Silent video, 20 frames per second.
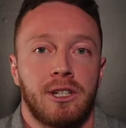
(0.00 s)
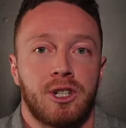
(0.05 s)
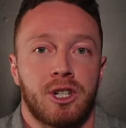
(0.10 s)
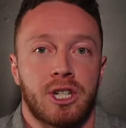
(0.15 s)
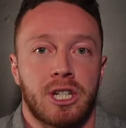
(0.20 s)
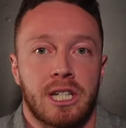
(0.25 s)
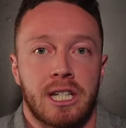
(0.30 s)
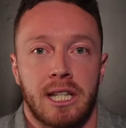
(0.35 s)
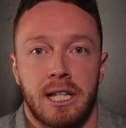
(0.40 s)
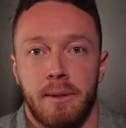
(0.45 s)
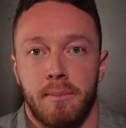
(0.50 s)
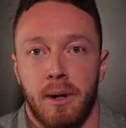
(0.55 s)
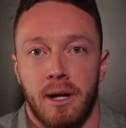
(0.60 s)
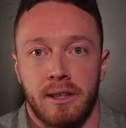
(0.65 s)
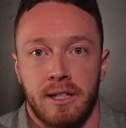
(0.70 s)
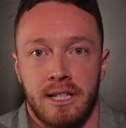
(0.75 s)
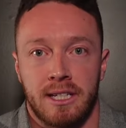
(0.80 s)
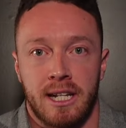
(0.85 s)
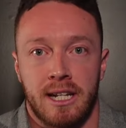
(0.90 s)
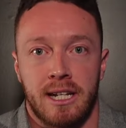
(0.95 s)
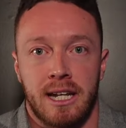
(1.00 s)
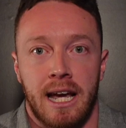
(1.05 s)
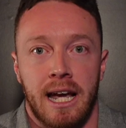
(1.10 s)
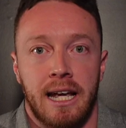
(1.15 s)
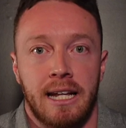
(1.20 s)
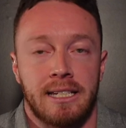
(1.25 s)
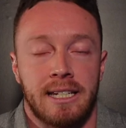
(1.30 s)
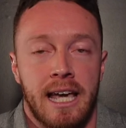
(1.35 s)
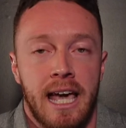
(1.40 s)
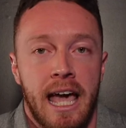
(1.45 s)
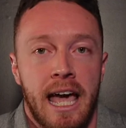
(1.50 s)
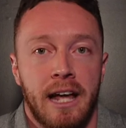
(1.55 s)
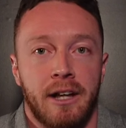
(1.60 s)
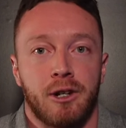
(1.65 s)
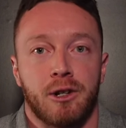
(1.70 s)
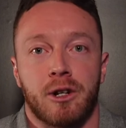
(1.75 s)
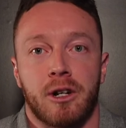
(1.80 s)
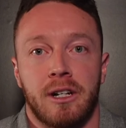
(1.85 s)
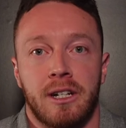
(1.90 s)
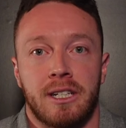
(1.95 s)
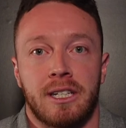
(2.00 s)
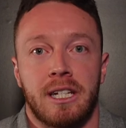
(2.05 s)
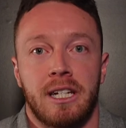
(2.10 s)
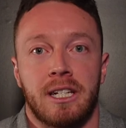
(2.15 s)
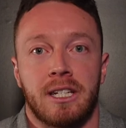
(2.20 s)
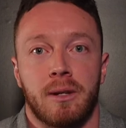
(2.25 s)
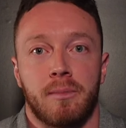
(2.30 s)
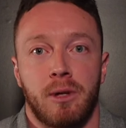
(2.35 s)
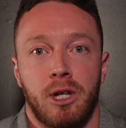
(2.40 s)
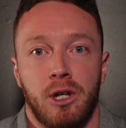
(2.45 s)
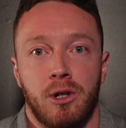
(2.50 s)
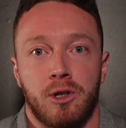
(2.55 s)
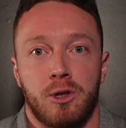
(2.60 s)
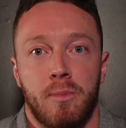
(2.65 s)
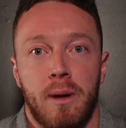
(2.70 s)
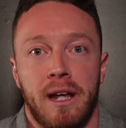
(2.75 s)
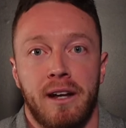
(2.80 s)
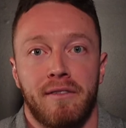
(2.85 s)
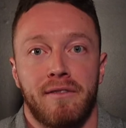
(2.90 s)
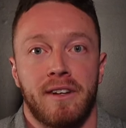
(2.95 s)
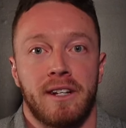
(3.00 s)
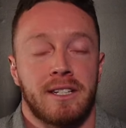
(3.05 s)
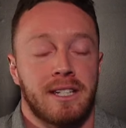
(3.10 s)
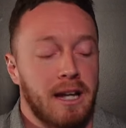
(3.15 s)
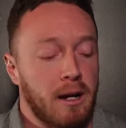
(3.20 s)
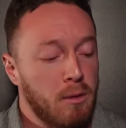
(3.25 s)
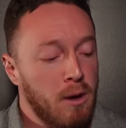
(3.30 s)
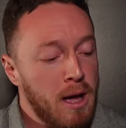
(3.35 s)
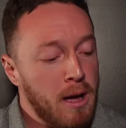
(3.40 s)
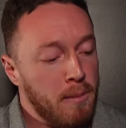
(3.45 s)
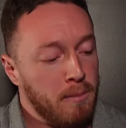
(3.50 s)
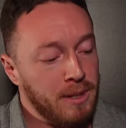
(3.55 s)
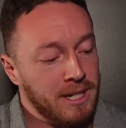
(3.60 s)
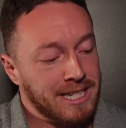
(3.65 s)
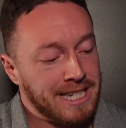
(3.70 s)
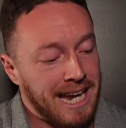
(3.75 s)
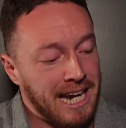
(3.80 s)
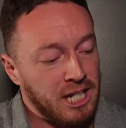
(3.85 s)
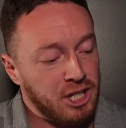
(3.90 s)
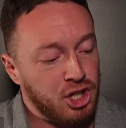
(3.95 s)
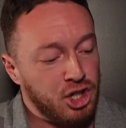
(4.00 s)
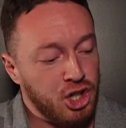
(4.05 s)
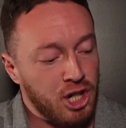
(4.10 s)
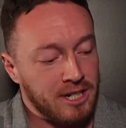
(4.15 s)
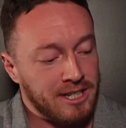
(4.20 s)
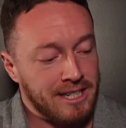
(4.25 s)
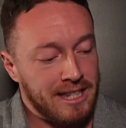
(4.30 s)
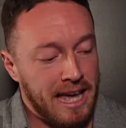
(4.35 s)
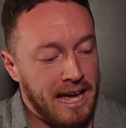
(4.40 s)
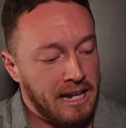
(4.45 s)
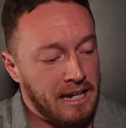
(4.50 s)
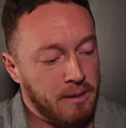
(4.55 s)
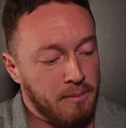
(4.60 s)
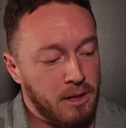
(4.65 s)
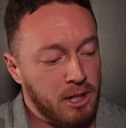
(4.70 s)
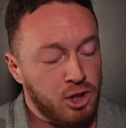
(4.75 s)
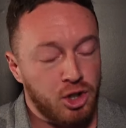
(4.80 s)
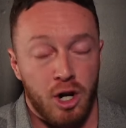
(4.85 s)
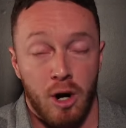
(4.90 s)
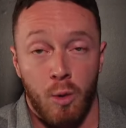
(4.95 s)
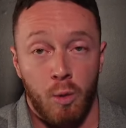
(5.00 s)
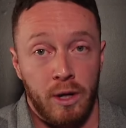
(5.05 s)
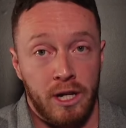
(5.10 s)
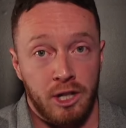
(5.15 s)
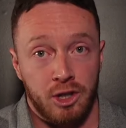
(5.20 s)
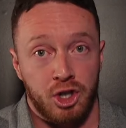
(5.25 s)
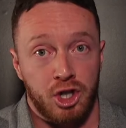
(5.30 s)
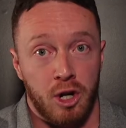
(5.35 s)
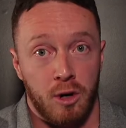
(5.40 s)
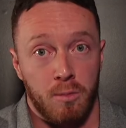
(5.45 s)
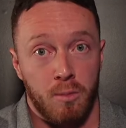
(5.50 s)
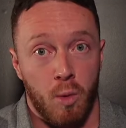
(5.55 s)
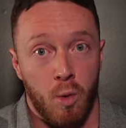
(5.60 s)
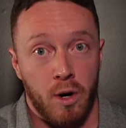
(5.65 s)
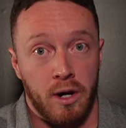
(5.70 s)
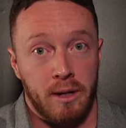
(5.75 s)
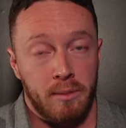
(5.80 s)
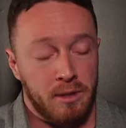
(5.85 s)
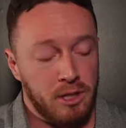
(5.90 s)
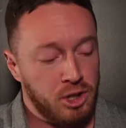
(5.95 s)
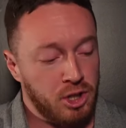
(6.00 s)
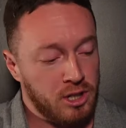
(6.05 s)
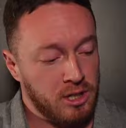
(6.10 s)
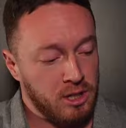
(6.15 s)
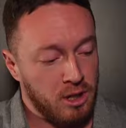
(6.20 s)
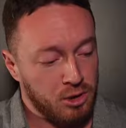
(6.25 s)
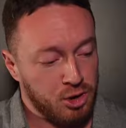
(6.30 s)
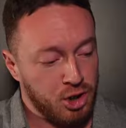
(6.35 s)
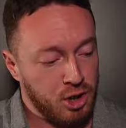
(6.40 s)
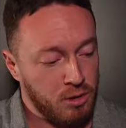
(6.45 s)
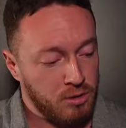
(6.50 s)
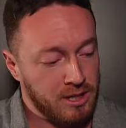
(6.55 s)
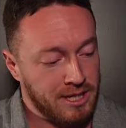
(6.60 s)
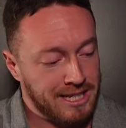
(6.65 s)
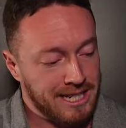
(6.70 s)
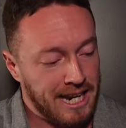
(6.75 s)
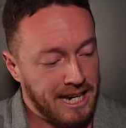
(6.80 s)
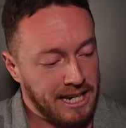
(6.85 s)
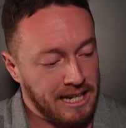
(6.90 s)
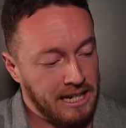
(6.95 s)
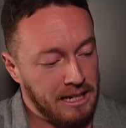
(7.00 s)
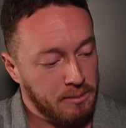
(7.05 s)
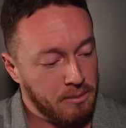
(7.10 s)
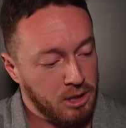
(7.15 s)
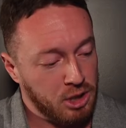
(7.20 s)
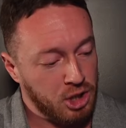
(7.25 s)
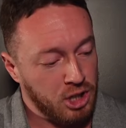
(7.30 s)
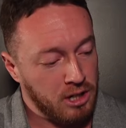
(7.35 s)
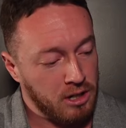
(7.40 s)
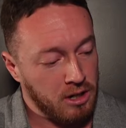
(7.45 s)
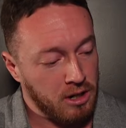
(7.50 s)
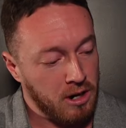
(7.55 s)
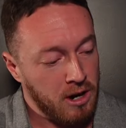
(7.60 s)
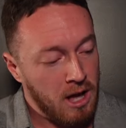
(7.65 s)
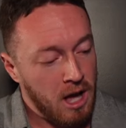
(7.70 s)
just sleep on these at night and you're gonna see some huge benefits. Now, besides just that image, we can show more images. I'll show the second image here